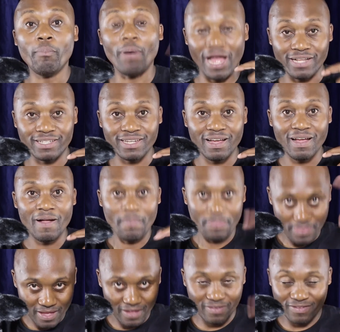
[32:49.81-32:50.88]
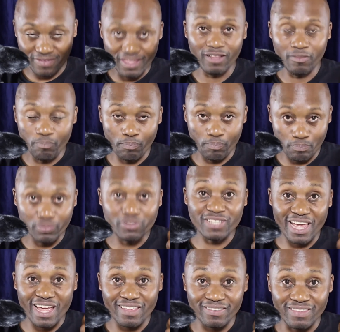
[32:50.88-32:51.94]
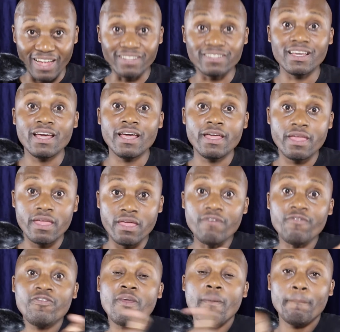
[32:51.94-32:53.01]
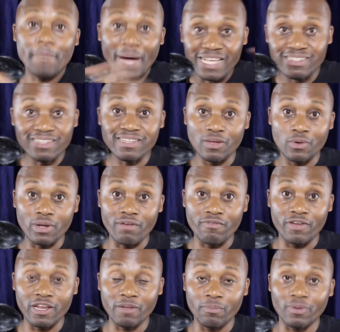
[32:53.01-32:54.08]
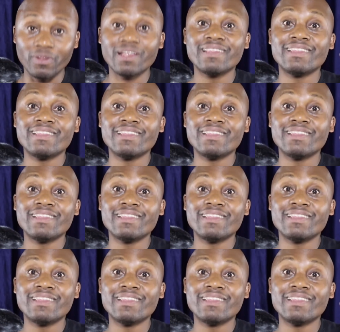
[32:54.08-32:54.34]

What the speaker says: But still say that if the buses are not available,